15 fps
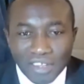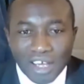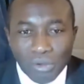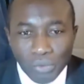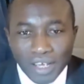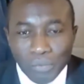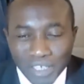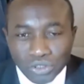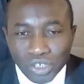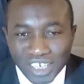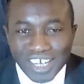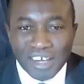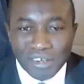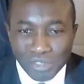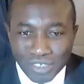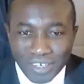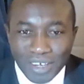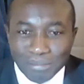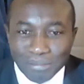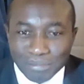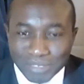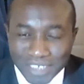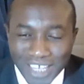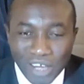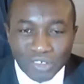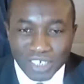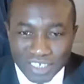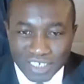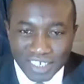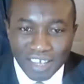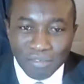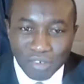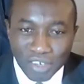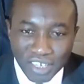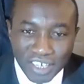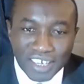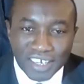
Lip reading: are turning out thousands every year.